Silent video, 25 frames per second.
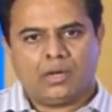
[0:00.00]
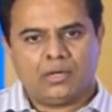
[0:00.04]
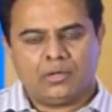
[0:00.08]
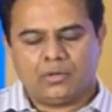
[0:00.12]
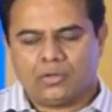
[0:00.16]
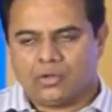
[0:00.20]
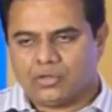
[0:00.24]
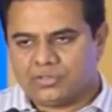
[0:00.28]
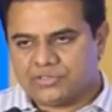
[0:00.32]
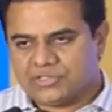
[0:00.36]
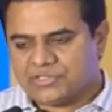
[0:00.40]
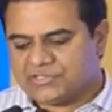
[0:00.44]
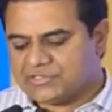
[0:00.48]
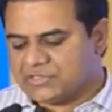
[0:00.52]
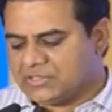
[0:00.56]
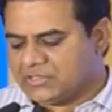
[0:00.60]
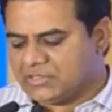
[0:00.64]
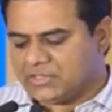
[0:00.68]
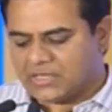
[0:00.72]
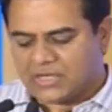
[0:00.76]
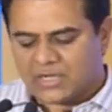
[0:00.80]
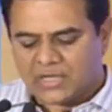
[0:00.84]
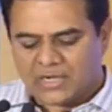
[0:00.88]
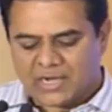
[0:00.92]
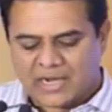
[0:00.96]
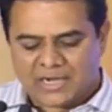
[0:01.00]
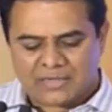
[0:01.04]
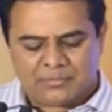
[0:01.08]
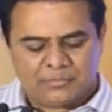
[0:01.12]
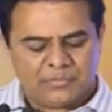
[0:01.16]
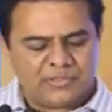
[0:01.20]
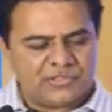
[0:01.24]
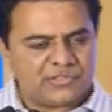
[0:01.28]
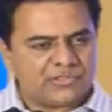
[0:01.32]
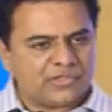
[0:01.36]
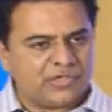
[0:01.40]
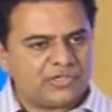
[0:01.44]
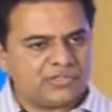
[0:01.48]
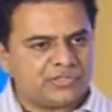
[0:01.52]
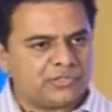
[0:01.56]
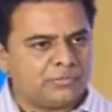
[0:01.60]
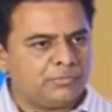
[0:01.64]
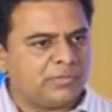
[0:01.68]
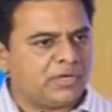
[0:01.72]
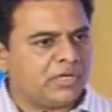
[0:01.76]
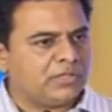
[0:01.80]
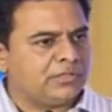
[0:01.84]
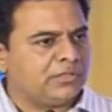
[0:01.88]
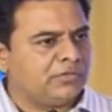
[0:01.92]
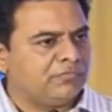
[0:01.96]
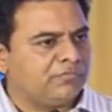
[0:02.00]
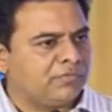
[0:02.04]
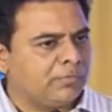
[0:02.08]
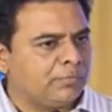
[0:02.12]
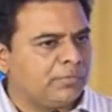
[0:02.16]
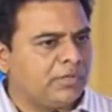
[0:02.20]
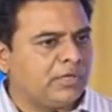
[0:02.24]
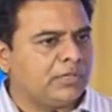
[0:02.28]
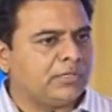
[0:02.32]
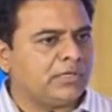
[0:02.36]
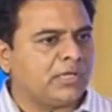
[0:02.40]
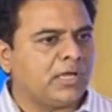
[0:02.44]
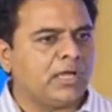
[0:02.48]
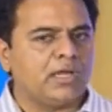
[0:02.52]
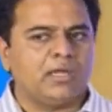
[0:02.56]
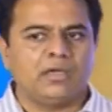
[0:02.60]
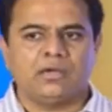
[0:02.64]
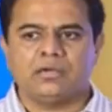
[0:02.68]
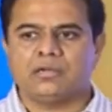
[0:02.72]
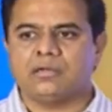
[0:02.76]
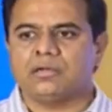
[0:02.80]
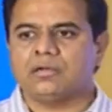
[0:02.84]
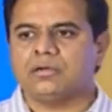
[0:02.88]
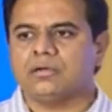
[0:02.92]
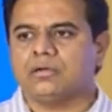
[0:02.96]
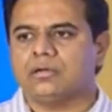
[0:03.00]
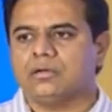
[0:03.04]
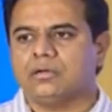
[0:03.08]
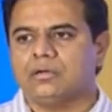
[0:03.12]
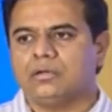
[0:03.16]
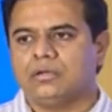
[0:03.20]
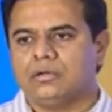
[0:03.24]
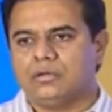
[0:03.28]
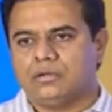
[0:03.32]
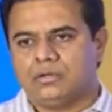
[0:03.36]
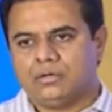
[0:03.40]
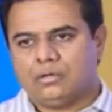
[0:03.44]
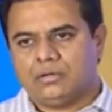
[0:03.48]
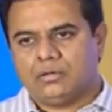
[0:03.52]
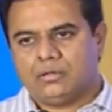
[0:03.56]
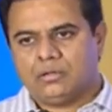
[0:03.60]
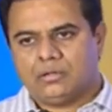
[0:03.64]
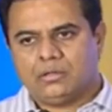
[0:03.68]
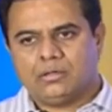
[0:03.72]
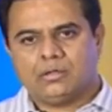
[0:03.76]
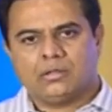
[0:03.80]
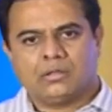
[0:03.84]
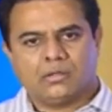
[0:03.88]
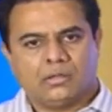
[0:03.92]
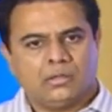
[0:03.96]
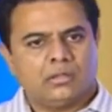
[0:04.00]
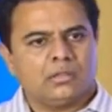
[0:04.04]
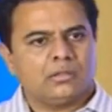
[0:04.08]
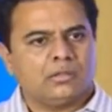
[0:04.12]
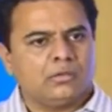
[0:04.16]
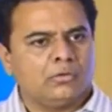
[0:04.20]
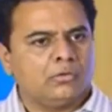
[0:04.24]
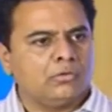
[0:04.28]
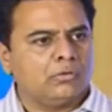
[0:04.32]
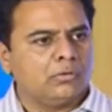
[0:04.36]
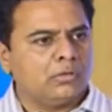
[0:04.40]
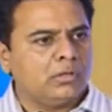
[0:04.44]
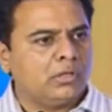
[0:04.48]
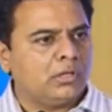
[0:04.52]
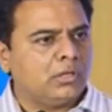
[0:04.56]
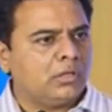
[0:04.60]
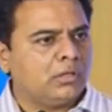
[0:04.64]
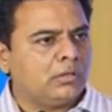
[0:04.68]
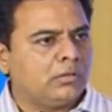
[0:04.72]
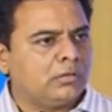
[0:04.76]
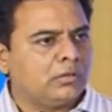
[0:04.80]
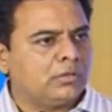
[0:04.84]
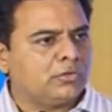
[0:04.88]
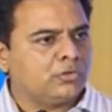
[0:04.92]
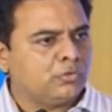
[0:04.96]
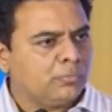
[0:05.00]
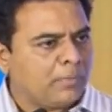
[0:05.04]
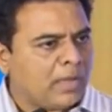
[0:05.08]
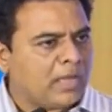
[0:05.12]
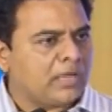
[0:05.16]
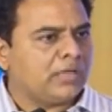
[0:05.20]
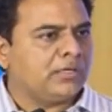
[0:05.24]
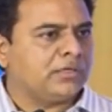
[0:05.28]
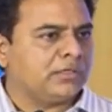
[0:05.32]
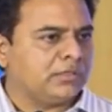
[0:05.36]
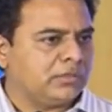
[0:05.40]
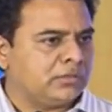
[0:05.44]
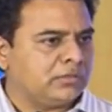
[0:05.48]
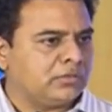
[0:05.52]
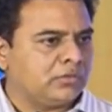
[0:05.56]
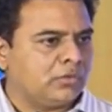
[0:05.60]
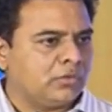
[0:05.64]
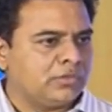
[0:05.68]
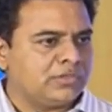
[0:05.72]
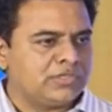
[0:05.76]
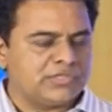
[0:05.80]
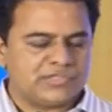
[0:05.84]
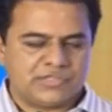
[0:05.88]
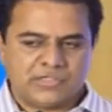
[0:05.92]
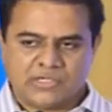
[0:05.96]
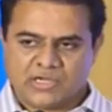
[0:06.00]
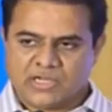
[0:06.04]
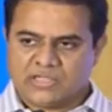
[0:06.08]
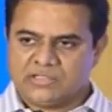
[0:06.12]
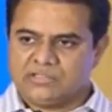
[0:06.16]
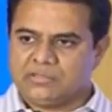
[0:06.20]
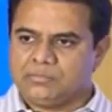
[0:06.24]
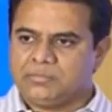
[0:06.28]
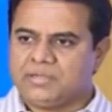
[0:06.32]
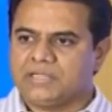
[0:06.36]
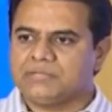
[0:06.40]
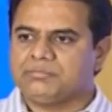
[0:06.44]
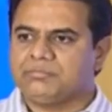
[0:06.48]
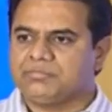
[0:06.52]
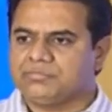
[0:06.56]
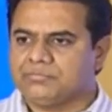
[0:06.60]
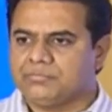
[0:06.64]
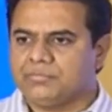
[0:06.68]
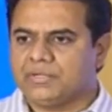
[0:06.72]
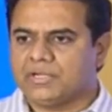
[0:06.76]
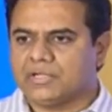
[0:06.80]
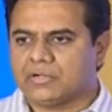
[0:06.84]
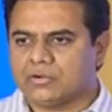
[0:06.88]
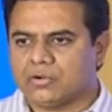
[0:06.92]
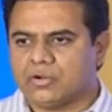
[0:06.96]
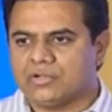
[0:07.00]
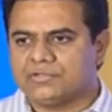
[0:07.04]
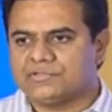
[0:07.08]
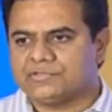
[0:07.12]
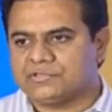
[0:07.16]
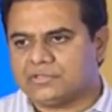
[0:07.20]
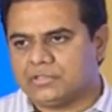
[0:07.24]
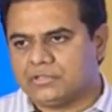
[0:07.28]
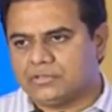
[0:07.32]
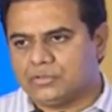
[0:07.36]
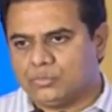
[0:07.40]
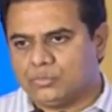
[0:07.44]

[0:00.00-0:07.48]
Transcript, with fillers: and not just the entire administration, but I think from the entire, you know, uh, humanity, not just in Hyderabad, but across